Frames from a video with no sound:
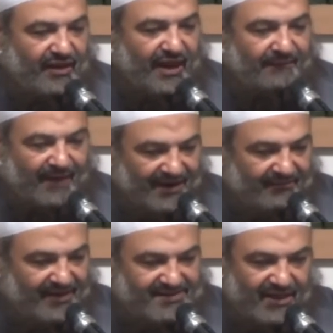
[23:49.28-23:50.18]

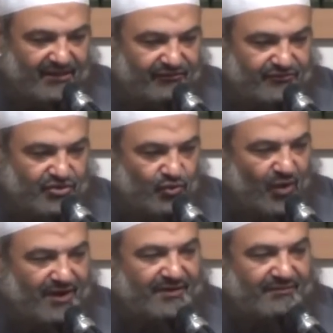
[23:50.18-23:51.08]
abiding myself to
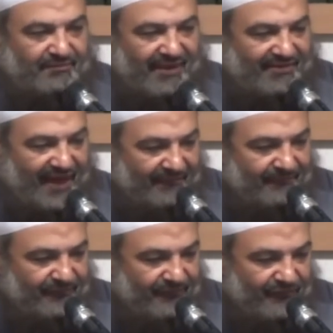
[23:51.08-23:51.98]
one
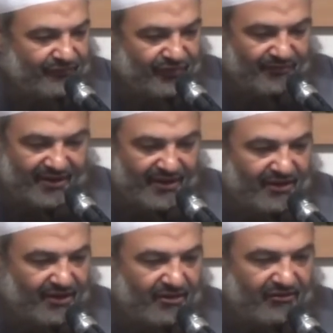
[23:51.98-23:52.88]
madhab from
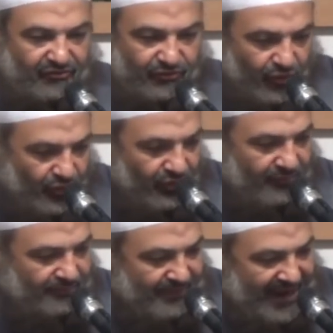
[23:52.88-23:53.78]
the
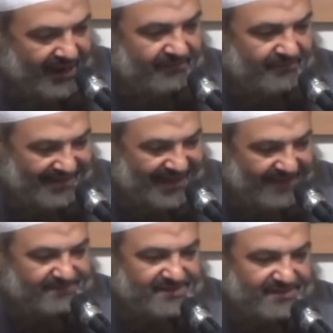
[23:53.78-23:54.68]
four main
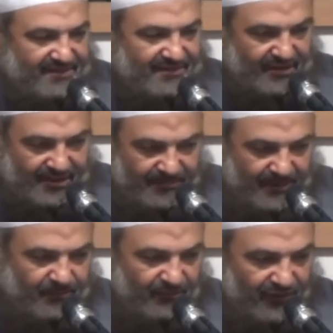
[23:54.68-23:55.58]
madhabs that the
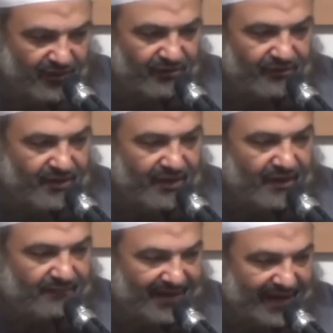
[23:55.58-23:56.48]
people follow,
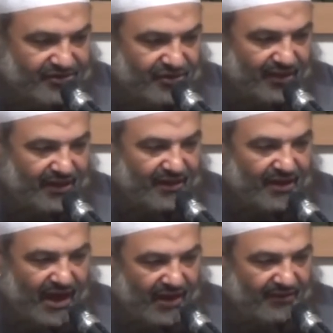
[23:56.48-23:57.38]
but actually
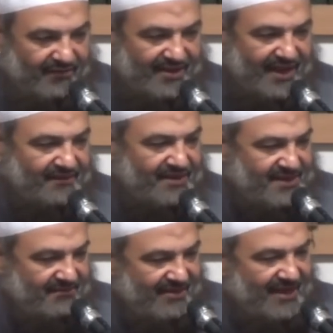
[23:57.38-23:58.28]
our madhab
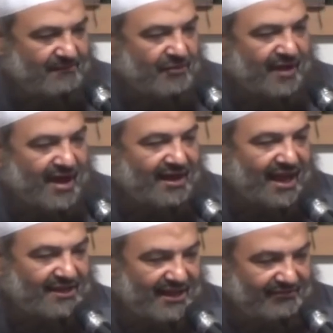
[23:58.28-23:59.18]
is the madhab of Ahl
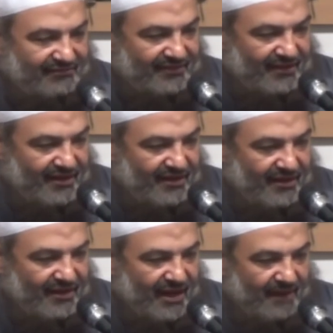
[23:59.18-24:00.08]
al-Hadith.
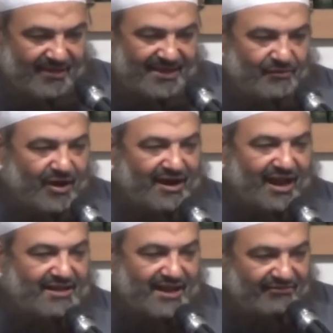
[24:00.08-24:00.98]
Madhab of Ahl
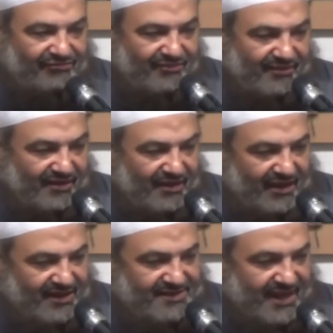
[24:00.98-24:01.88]
al-Hadith
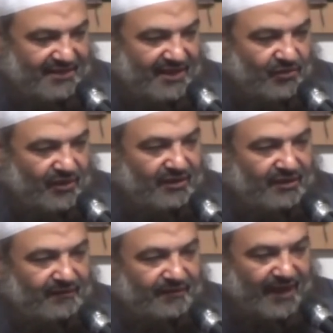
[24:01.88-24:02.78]
is that they
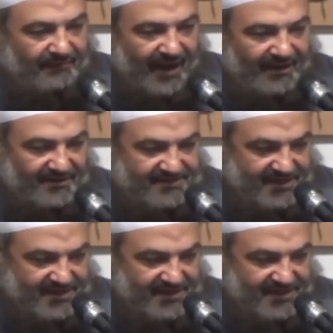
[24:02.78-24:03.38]
will abide